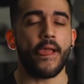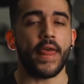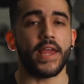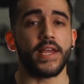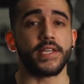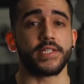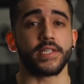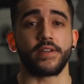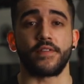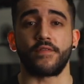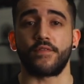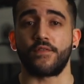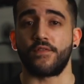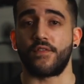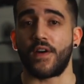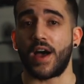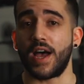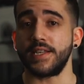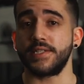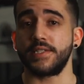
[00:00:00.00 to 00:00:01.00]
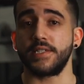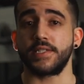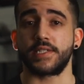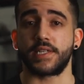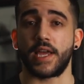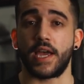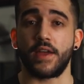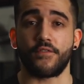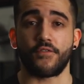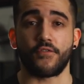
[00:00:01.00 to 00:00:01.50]
is in a fasted
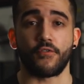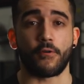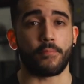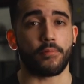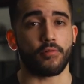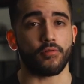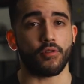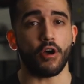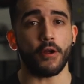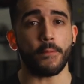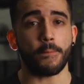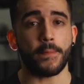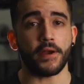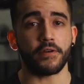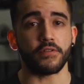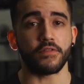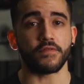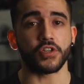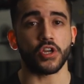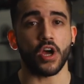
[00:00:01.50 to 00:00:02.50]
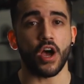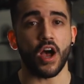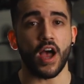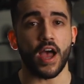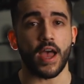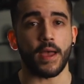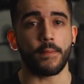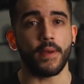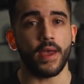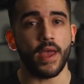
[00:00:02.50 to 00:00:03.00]
state for a prolonged period of
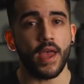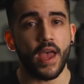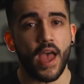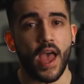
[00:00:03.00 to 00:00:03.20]
time